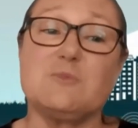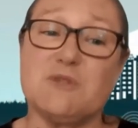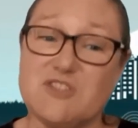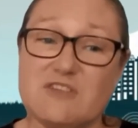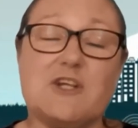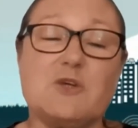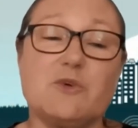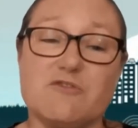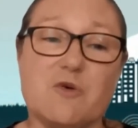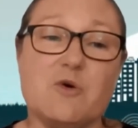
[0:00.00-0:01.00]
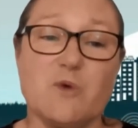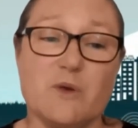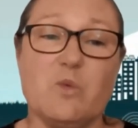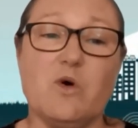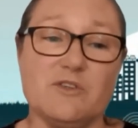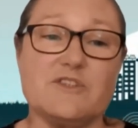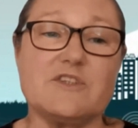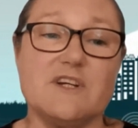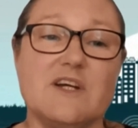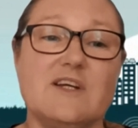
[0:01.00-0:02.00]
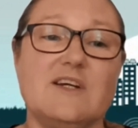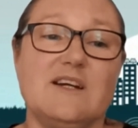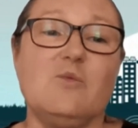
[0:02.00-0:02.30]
the kinds of specific reform we want